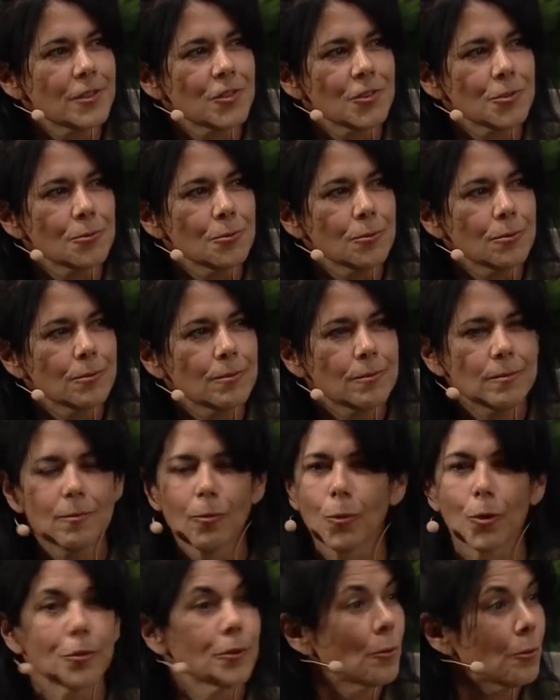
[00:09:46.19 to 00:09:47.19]
did you,
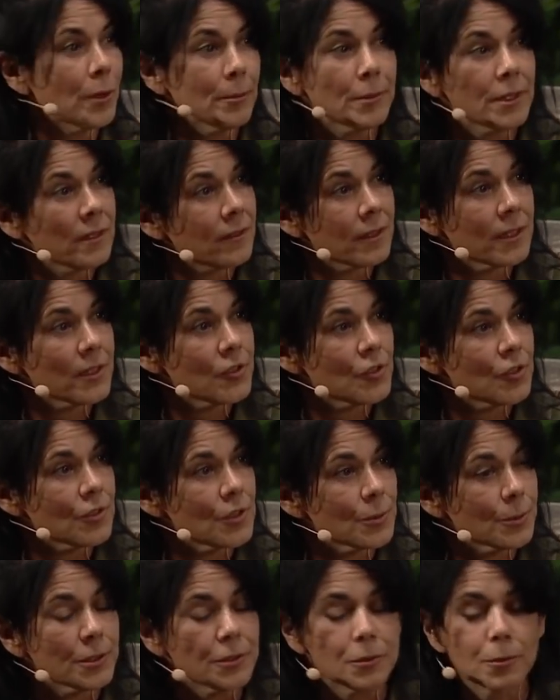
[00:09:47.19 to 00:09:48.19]
were there women in the
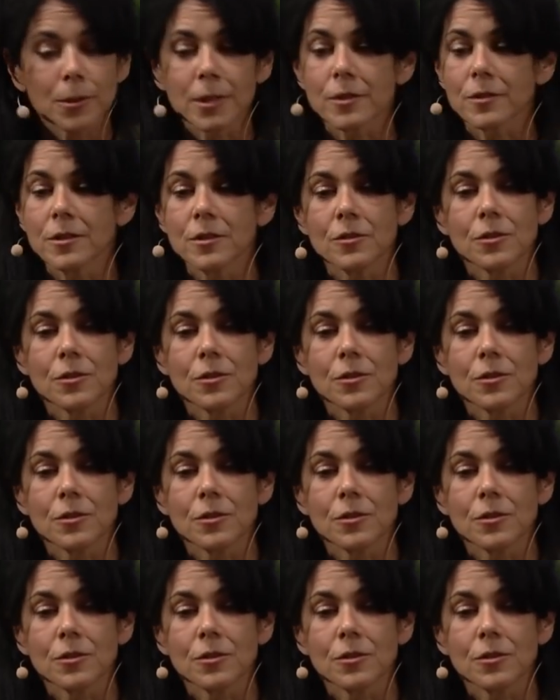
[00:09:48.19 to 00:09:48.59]
kitchens where you worked?